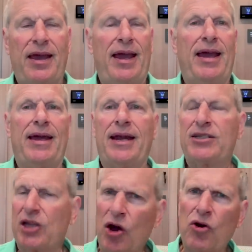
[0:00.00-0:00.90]
And I'd
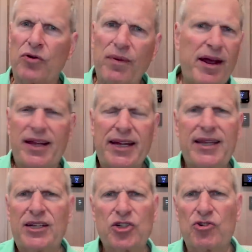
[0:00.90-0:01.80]
say, oh, man, that,
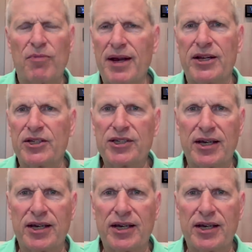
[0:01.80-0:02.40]
that's tremendous.